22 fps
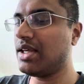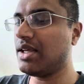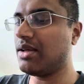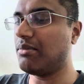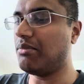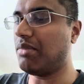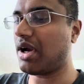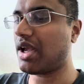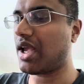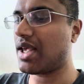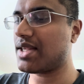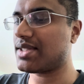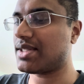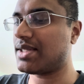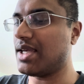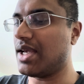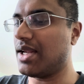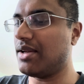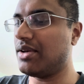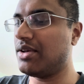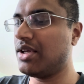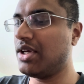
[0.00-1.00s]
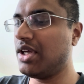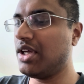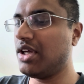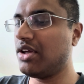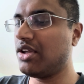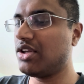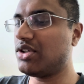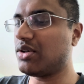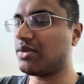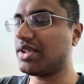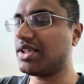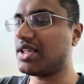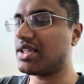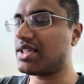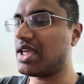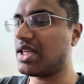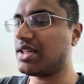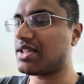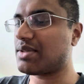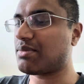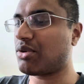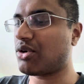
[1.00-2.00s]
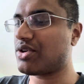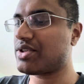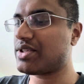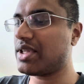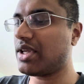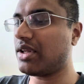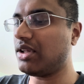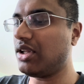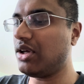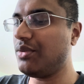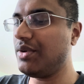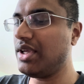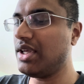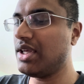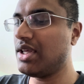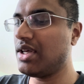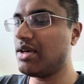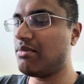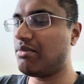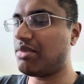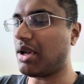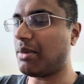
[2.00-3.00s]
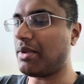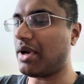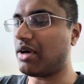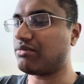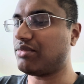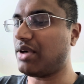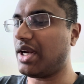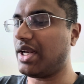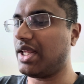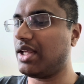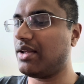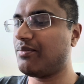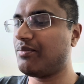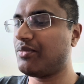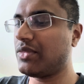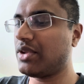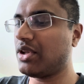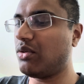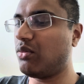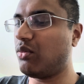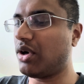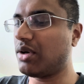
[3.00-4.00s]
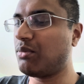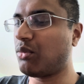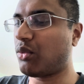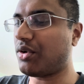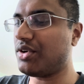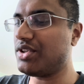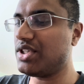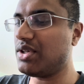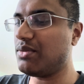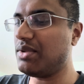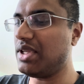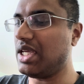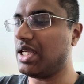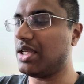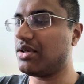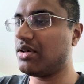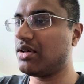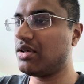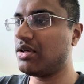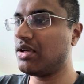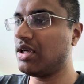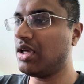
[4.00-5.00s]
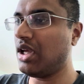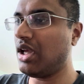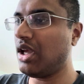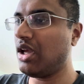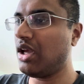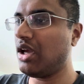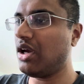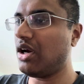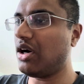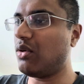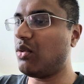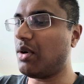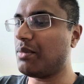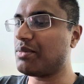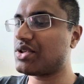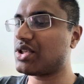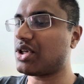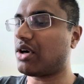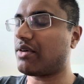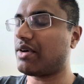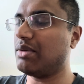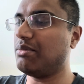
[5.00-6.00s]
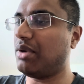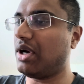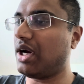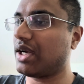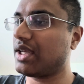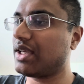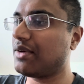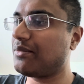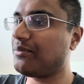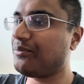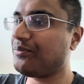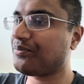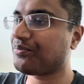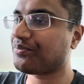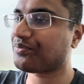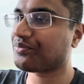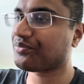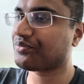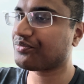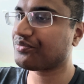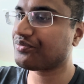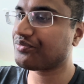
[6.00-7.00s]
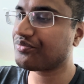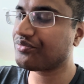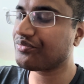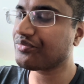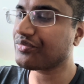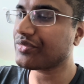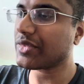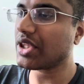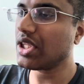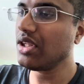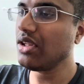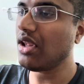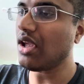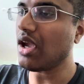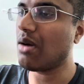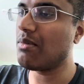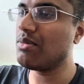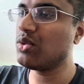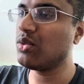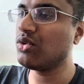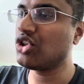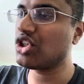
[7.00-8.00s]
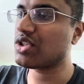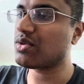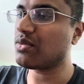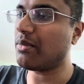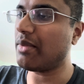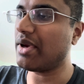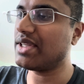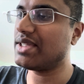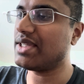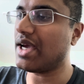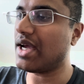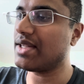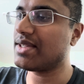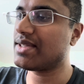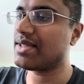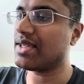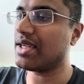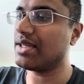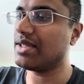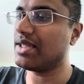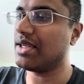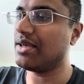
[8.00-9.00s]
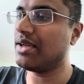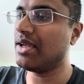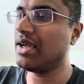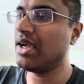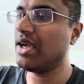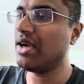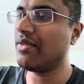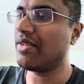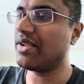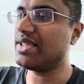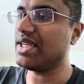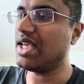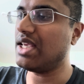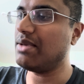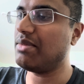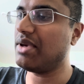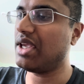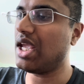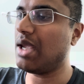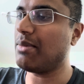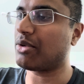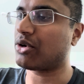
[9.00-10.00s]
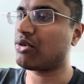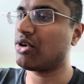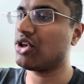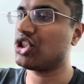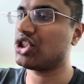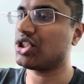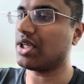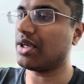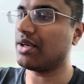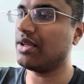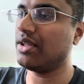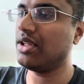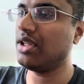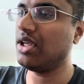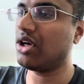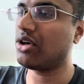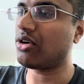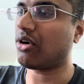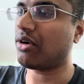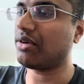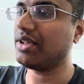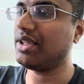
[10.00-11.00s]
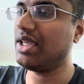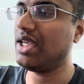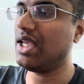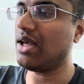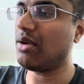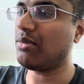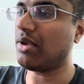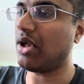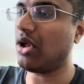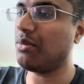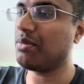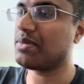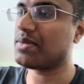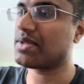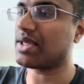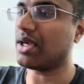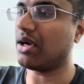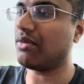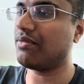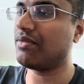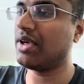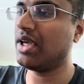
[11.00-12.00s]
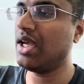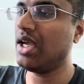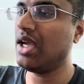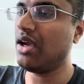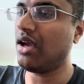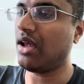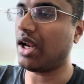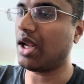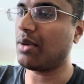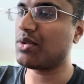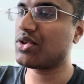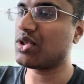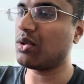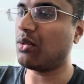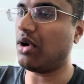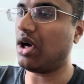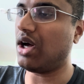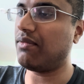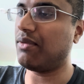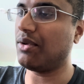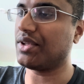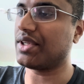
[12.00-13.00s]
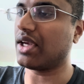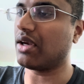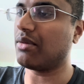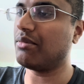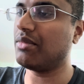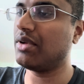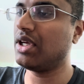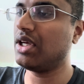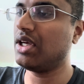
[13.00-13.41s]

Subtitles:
Buck hesitated. Don't take this personally, Chloe, but I'm not ready. What more do you need? Oh, I'm sorry, Buck. I'm doing just what my dad did the day he became a Christian. He could hardly help himself, and I was so awful to him.